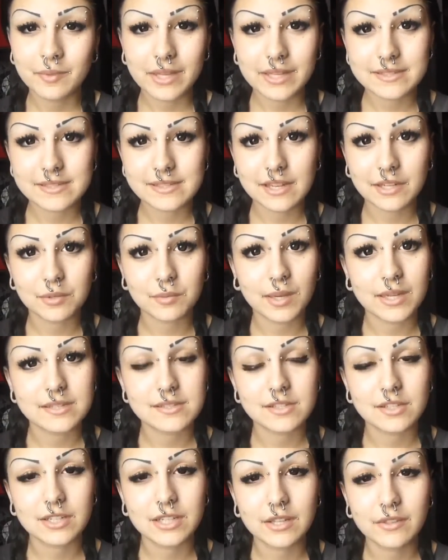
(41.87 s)
it's not a
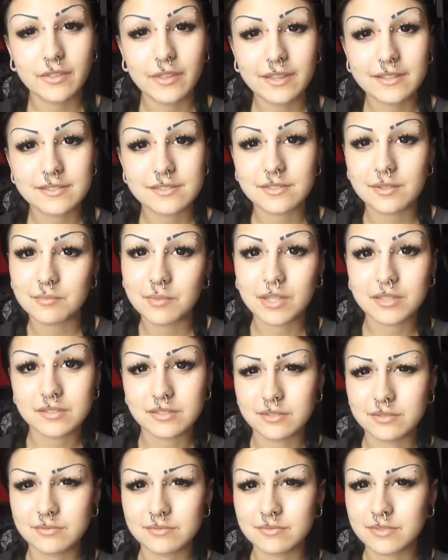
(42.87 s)
race or anything, so I'm not
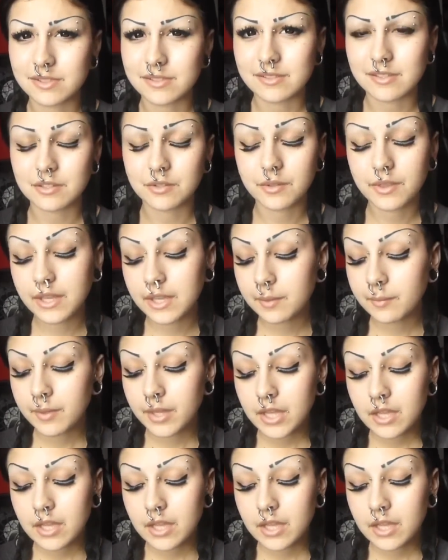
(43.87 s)
too concerned with it.